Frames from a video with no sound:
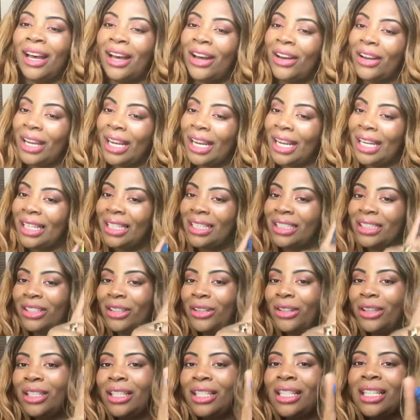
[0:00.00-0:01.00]
Okay,
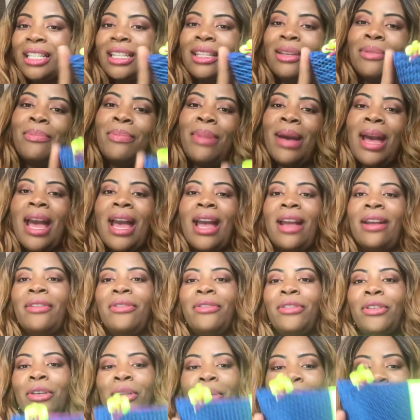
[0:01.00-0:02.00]
so look at the bag
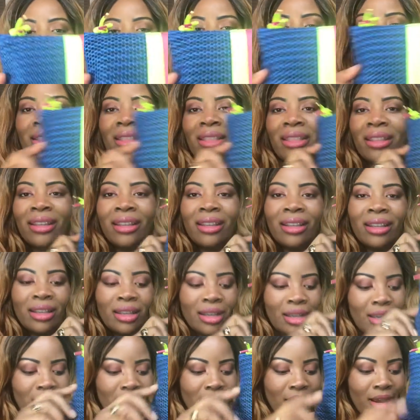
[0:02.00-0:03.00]
for the month.
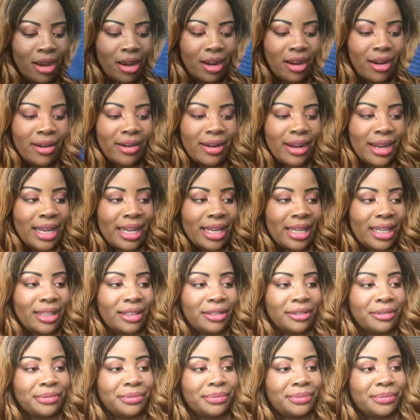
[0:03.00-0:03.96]
All right.